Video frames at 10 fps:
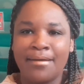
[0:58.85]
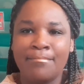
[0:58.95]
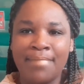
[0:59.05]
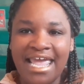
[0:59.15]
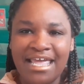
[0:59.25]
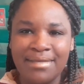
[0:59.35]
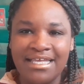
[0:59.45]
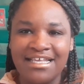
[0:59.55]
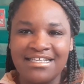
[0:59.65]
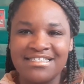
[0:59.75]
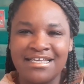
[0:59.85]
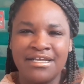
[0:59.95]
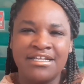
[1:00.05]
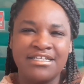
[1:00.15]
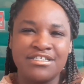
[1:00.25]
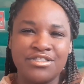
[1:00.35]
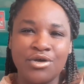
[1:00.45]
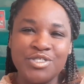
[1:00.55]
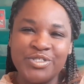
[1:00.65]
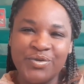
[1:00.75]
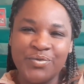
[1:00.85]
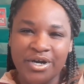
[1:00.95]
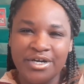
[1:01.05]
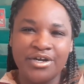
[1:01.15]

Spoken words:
babies. Does those two words